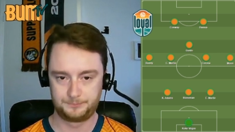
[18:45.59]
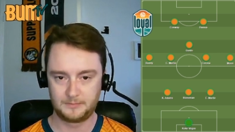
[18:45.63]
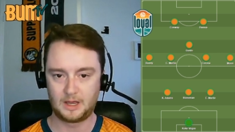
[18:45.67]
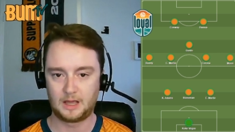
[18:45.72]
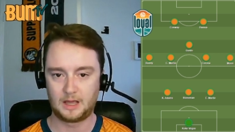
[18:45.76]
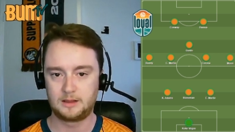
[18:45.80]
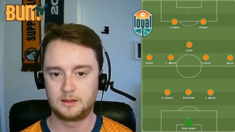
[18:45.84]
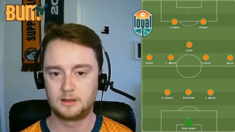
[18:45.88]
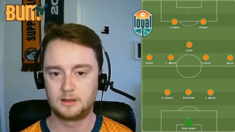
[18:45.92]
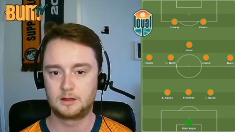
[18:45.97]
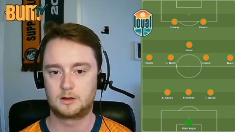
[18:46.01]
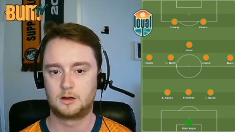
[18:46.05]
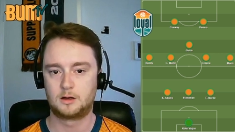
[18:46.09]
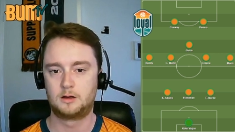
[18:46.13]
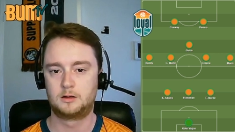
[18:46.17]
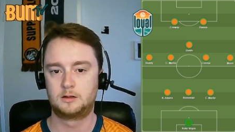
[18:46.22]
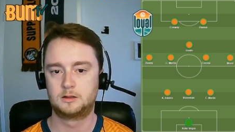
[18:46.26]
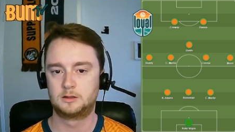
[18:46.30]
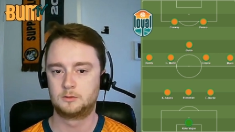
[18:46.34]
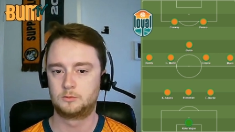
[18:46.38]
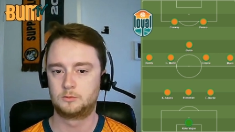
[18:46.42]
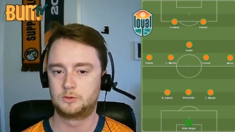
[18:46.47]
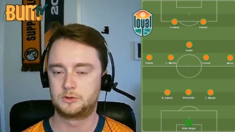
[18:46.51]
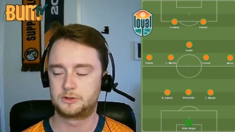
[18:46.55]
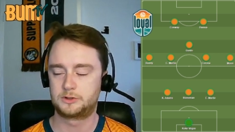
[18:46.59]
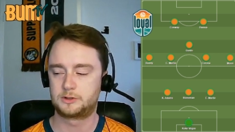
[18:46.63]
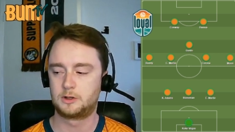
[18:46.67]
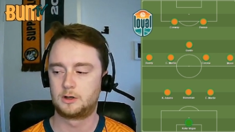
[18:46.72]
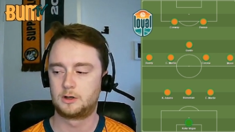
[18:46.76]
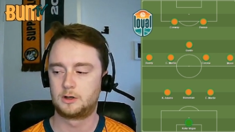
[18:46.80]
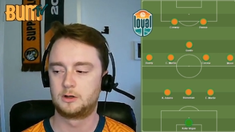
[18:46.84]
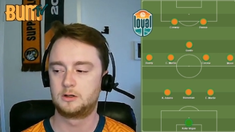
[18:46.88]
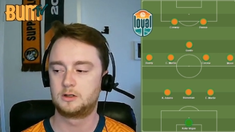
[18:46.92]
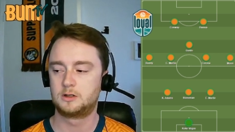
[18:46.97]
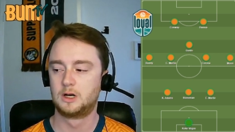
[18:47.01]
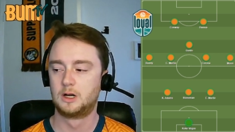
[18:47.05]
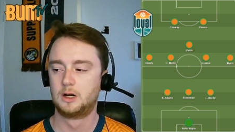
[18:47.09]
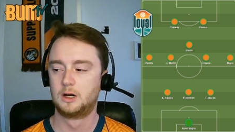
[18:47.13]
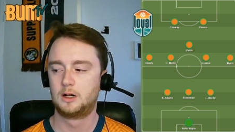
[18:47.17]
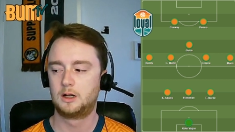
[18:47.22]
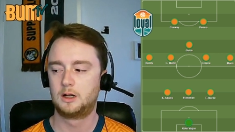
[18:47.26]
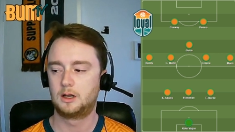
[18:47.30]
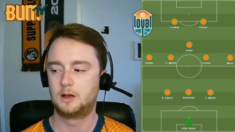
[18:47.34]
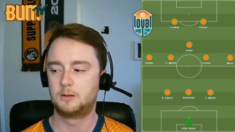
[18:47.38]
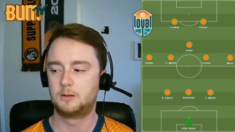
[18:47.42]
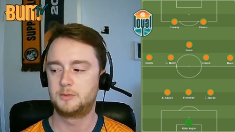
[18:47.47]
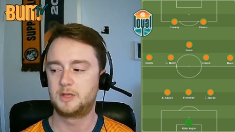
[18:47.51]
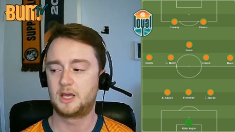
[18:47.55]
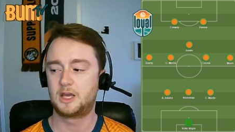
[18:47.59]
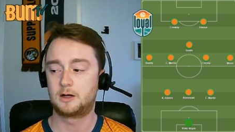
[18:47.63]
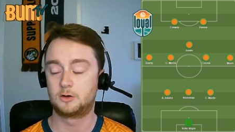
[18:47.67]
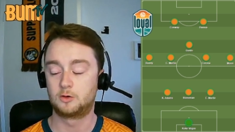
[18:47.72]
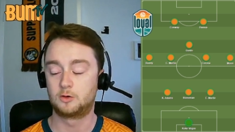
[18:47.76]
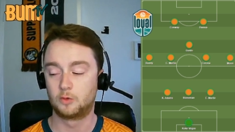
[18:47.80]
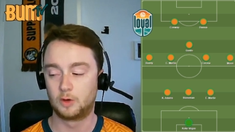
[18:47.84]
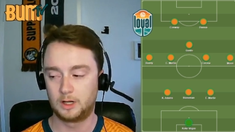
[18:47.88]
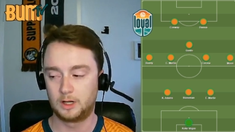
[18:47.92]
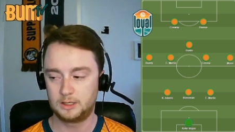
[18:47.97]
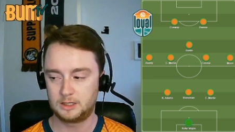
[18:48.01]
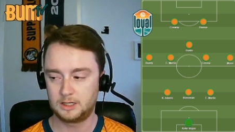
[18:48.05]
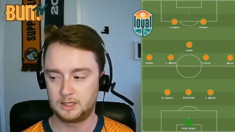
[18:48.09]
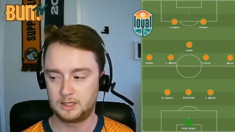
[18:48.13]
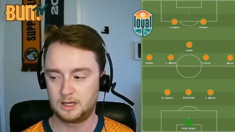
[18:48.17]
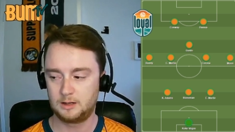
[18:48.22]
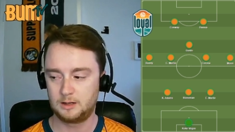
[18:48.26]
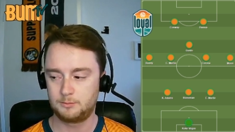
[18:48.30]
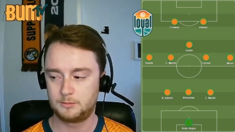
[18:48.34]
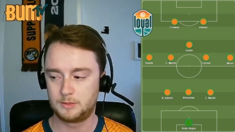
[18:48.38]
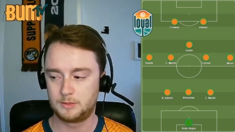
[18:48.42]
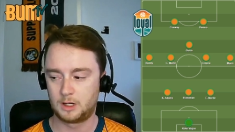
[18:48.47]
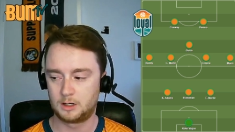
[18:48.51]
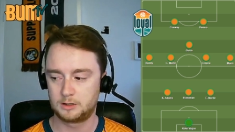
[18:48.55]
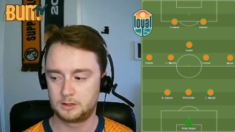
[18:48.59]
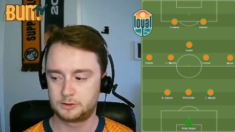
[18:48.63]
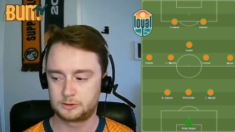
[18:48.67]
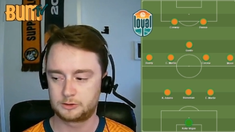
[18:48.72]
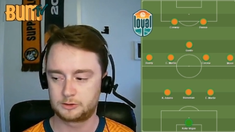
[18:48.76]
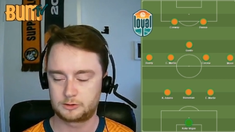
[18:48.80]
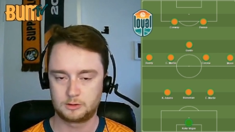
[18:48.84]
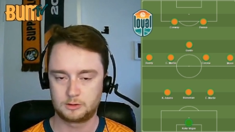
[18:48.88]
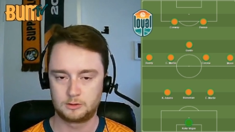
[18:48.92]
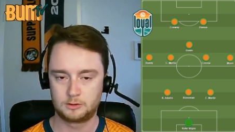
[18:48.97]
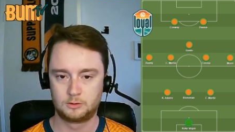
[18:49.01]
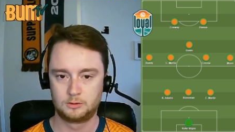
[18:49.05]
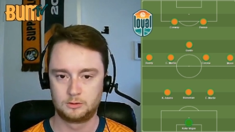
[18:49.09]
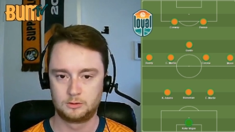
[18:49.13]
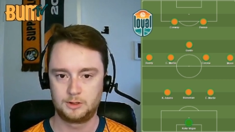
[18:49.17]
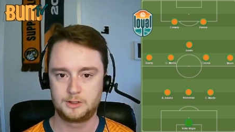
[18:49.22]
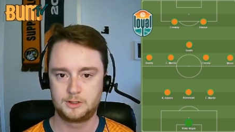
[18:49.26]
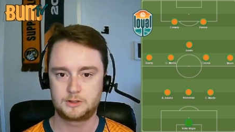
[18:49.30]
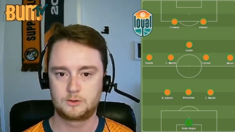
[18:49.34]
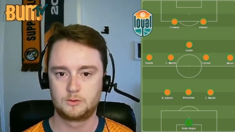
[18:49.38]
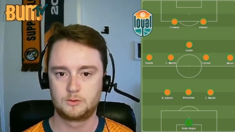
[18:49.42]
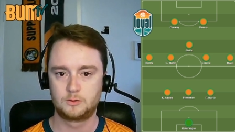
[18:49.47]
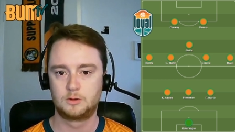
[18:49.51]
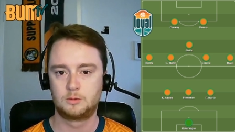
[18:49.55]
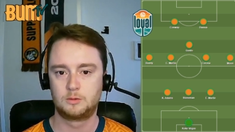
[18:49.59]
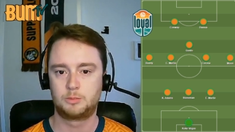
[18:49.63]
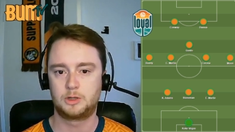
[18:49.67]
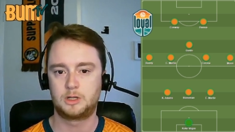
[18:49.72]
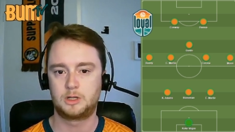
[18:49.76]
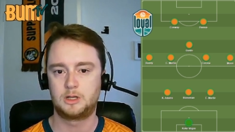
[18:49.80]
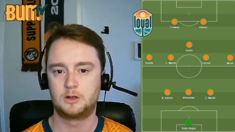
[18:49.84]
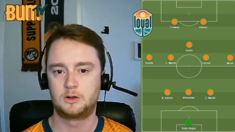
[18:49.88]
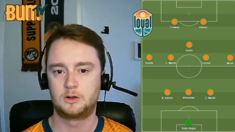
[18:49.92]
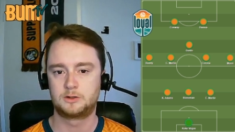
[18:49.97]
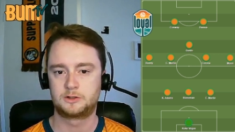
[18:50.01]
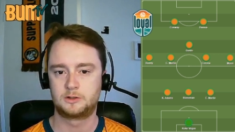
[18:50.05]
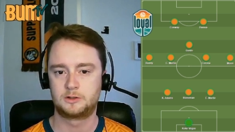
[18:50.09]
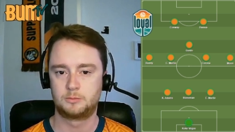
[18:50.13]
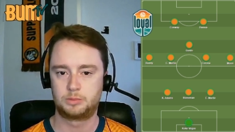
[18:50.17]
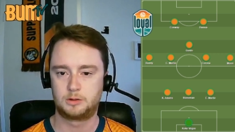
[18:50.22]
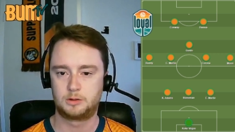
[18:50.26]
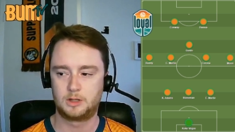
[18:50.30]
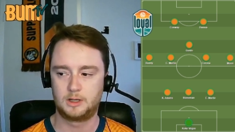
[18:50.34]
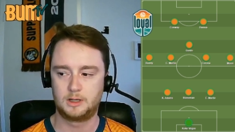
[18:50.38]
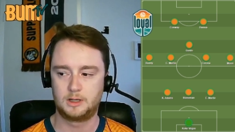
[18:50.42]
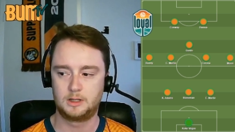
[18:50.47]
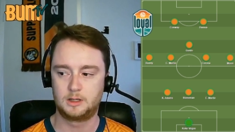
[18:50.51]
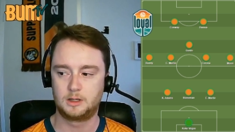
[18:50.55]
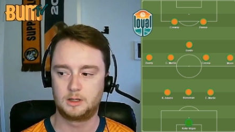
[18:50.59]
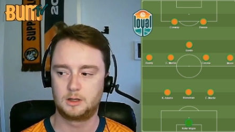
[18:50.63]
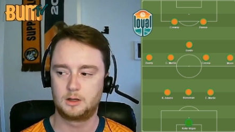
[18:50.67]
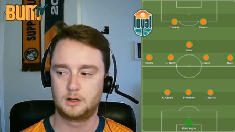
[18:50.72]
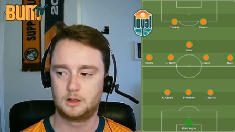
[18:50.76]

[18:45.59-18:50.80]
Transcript: I think Collier will start. Um, he had a great game, not just the goal he scored, but he also played